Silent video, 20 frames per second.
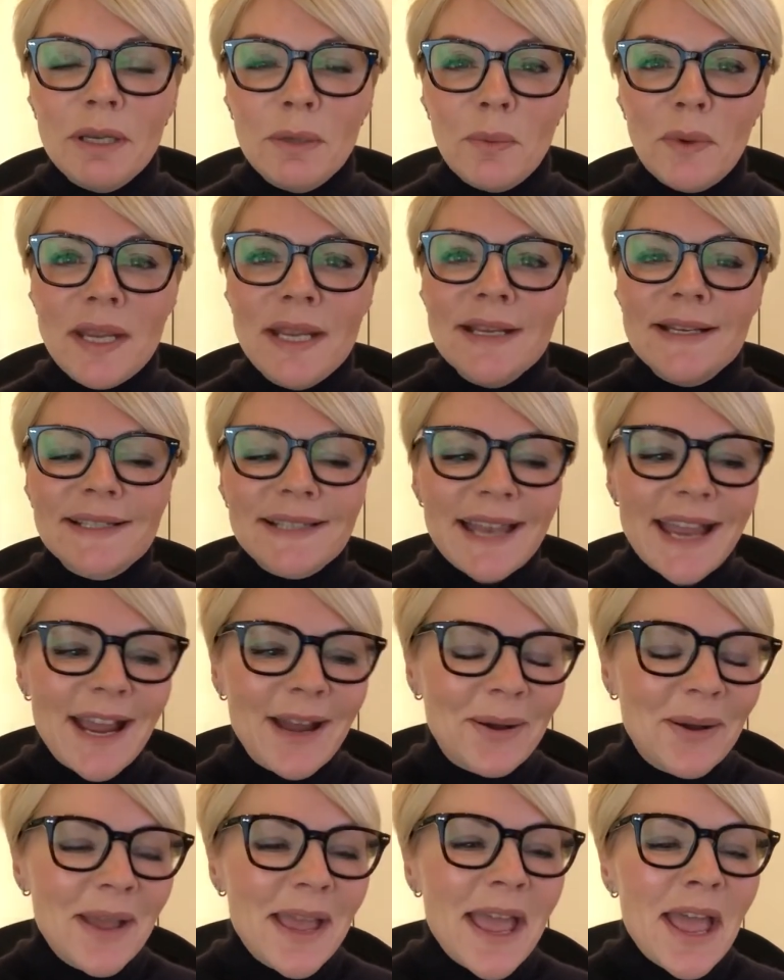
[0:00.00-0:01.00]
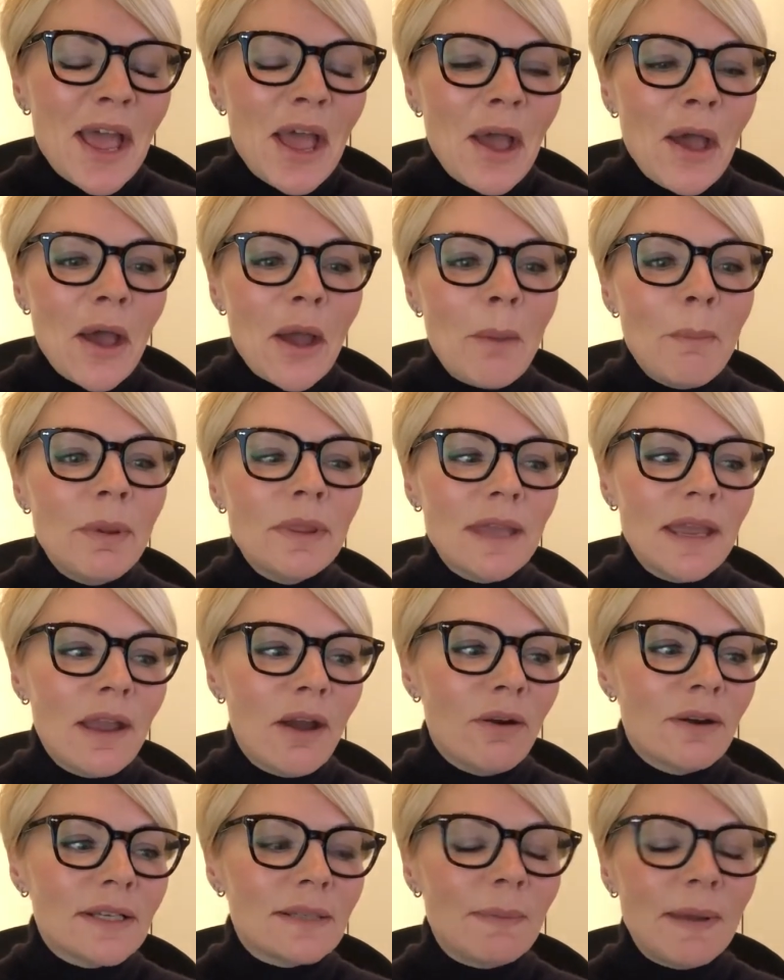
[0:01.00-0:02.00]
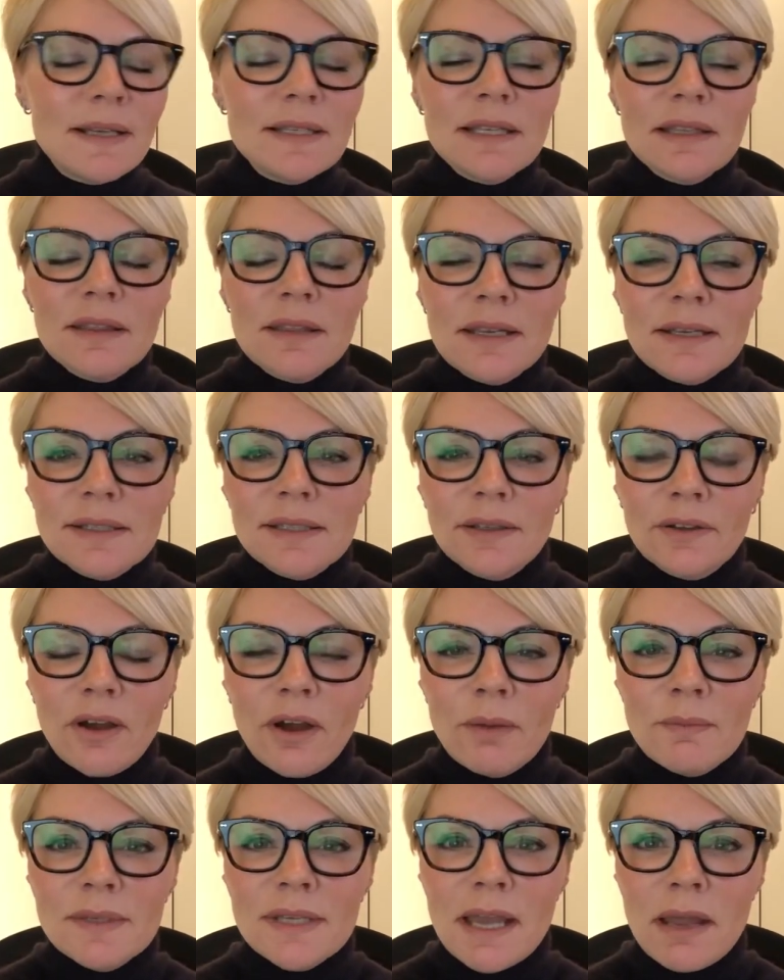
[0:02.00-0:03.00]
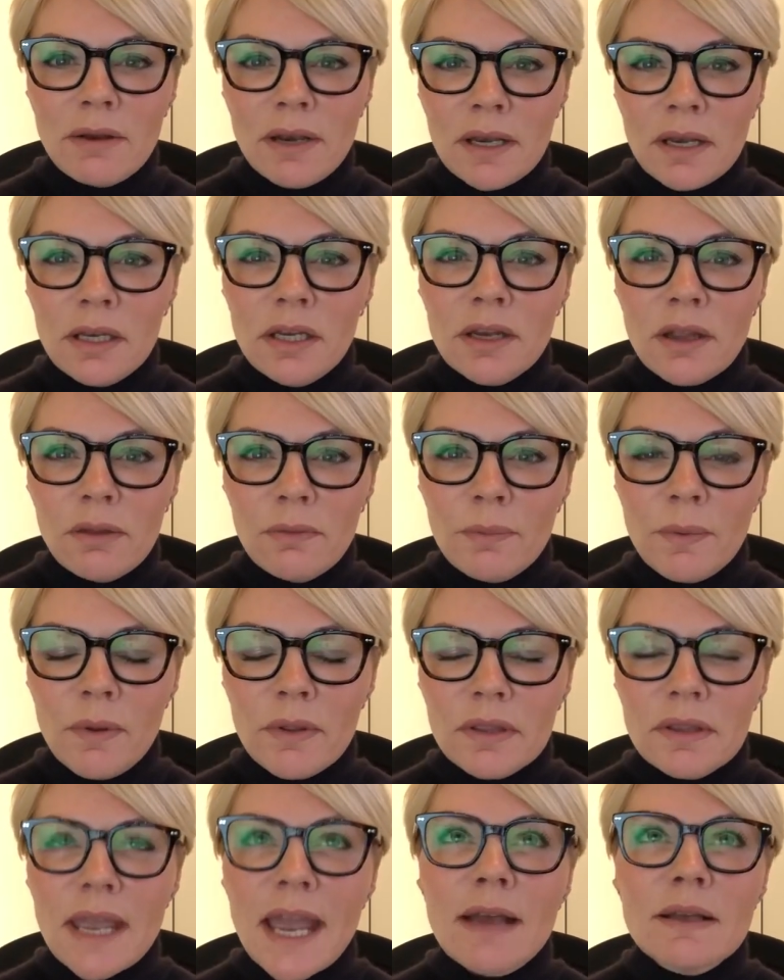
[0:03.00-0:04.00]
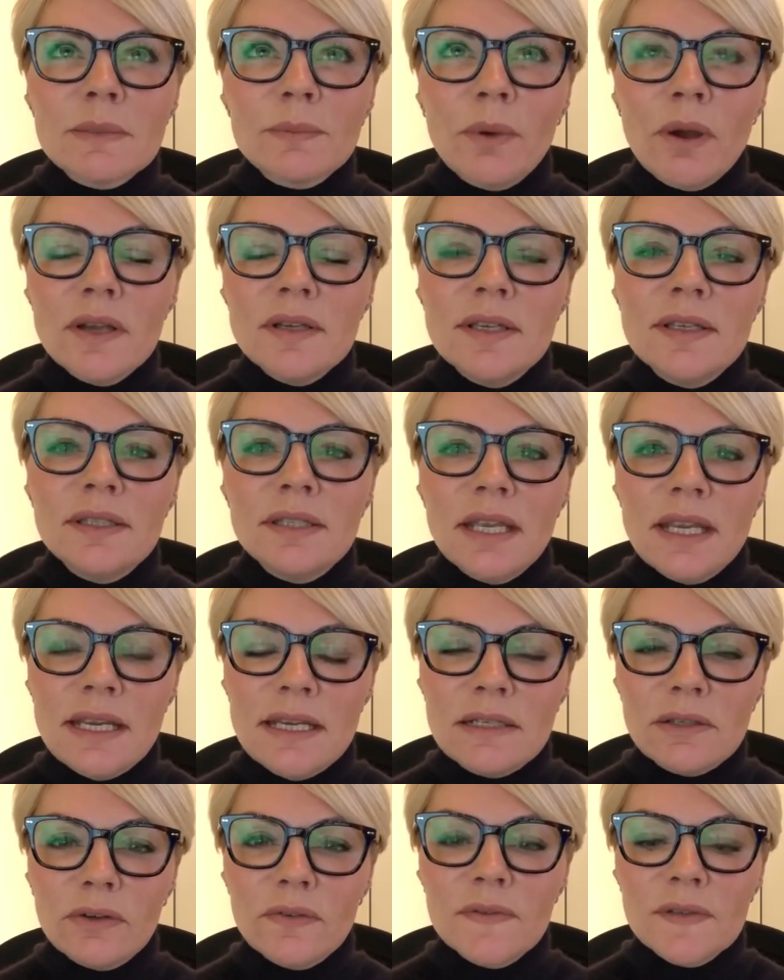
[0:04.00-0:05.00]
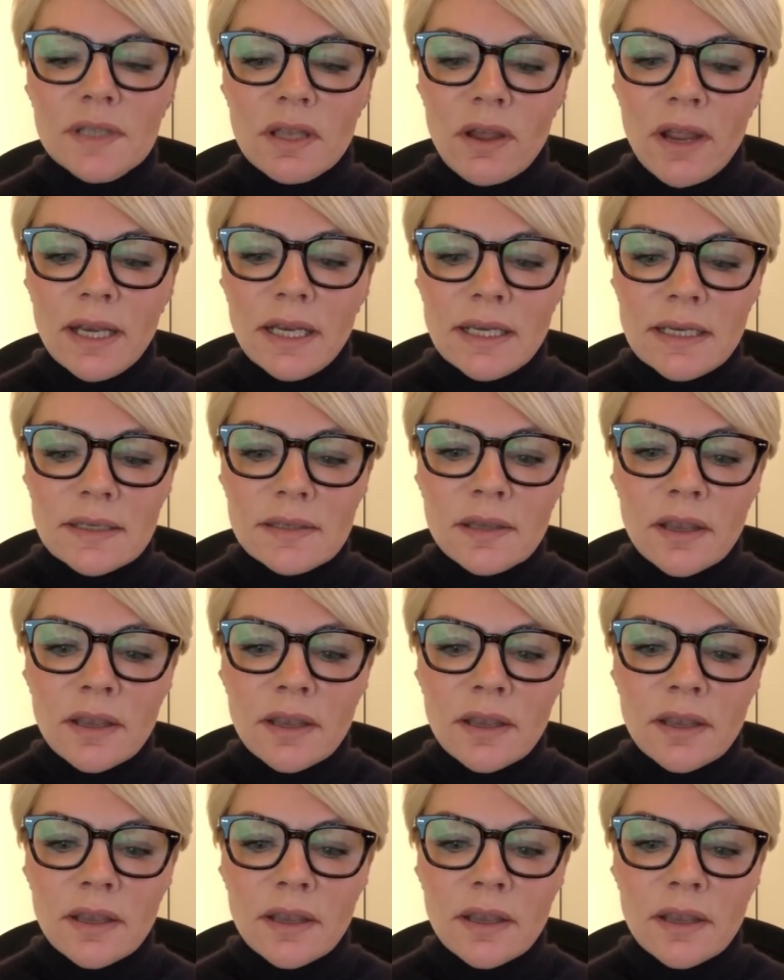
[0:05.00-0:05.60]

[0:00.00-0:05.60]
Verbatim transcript: weeks now, um, but they are expecting things to calm down and, you know, house prices to ease off slightly.